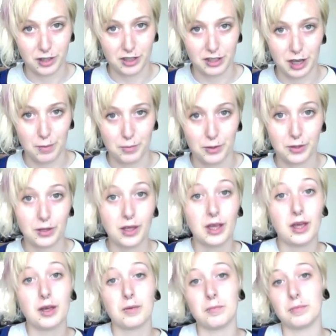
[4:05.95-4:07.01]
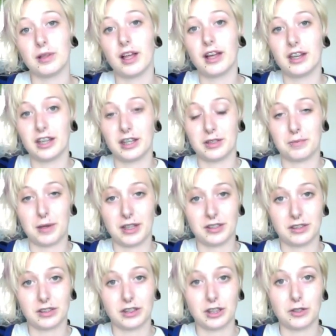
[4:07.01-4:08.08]
example, blood is
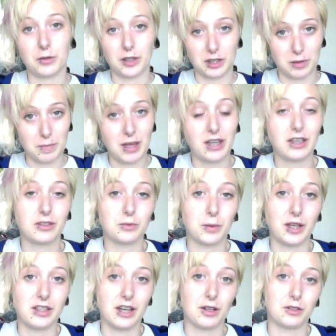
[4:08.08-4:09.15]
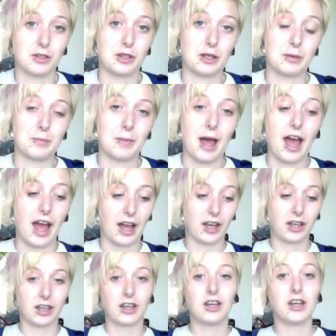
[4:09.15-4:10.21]
basically going to make its way down to their
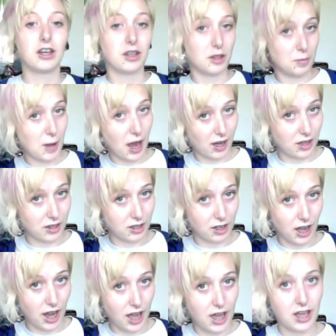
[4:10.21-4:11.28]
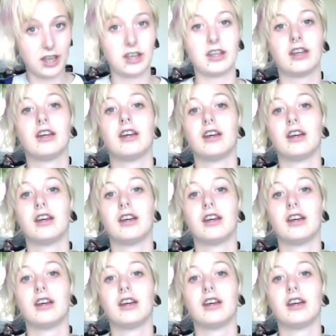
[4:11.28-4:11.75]
back, the back of their head.